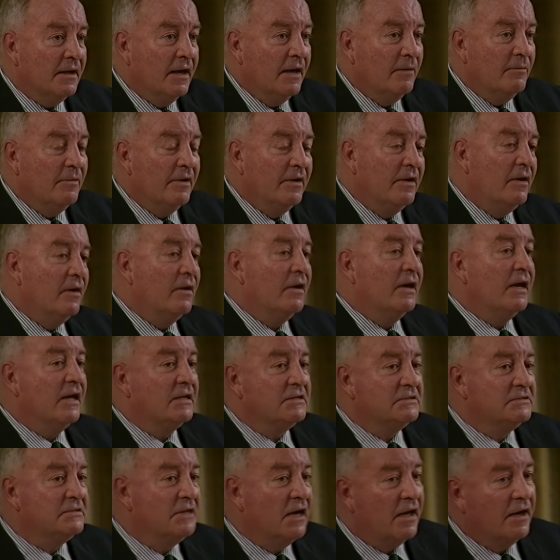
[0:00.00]
And we've got to
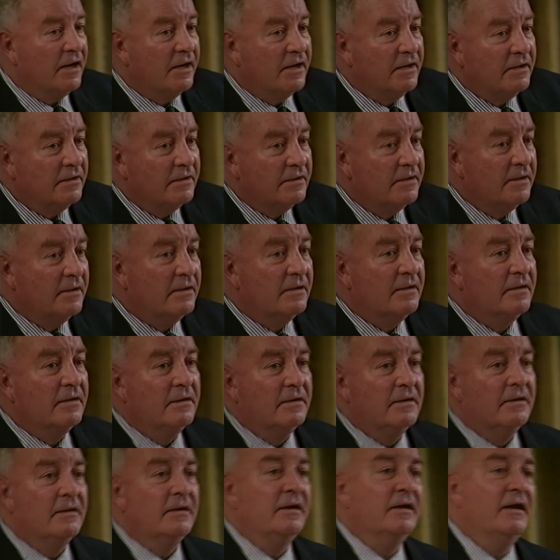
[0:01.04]
get started
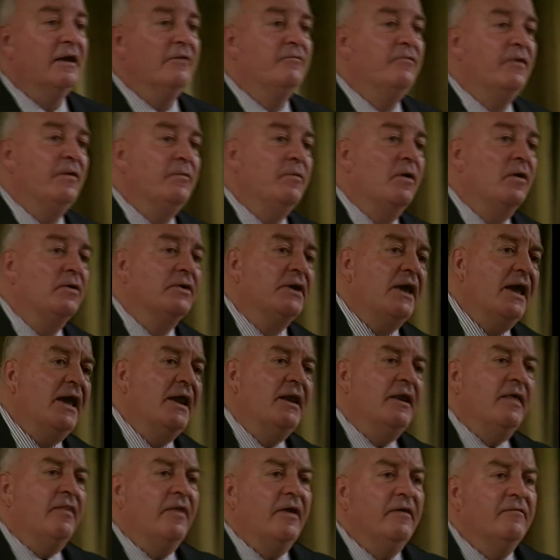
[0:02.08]
if we want
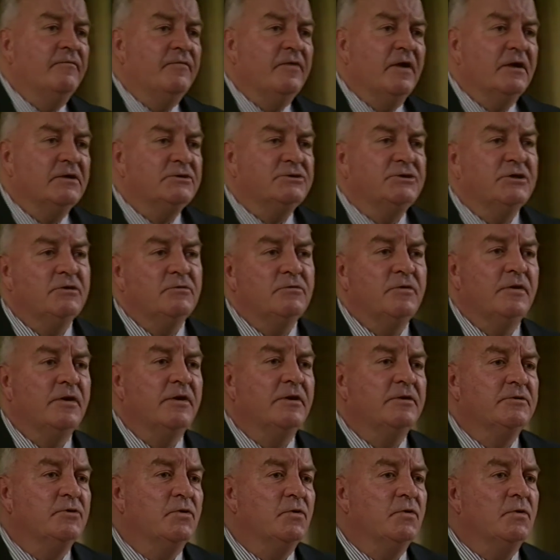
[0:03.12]
anything for our
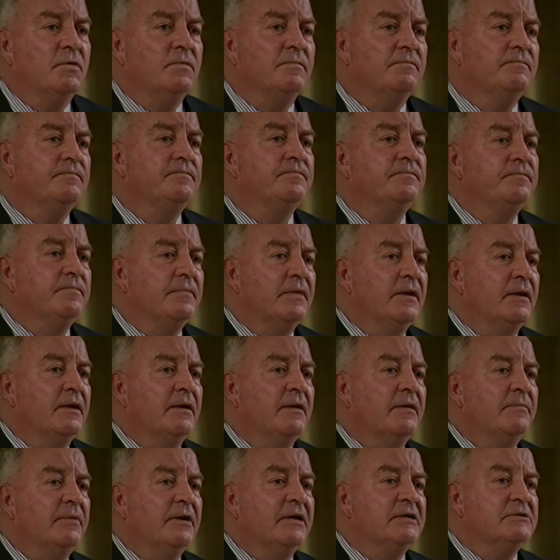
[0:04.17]
children at all,
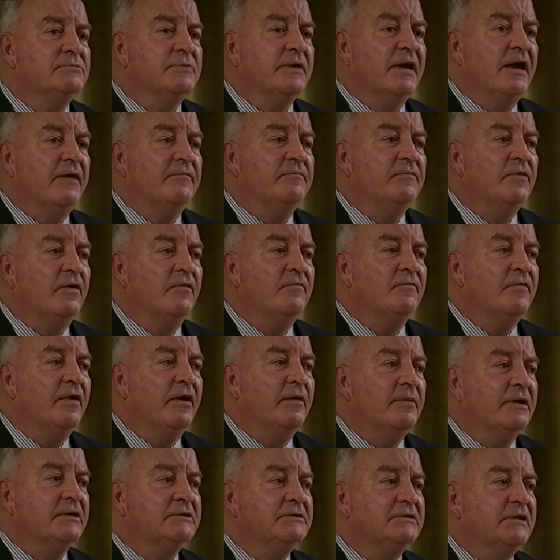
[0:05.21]
because we haven't got
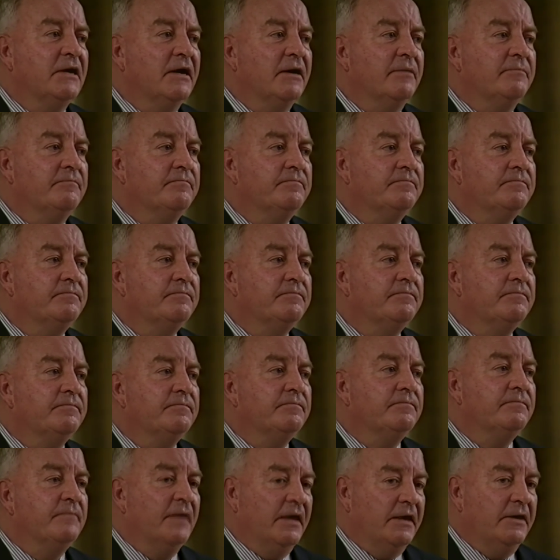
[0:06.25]
very much time.
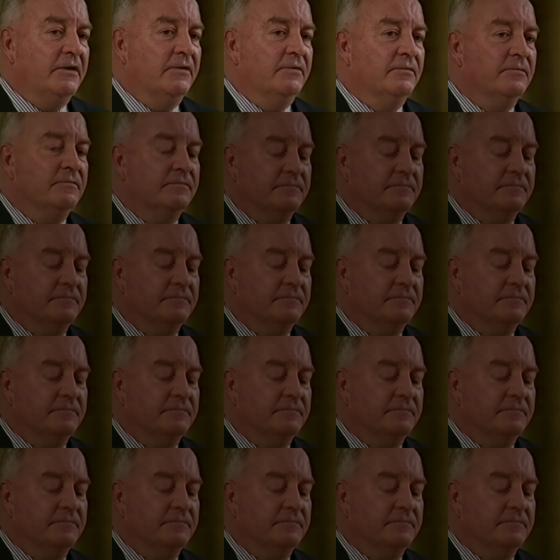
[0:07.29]
Thank you.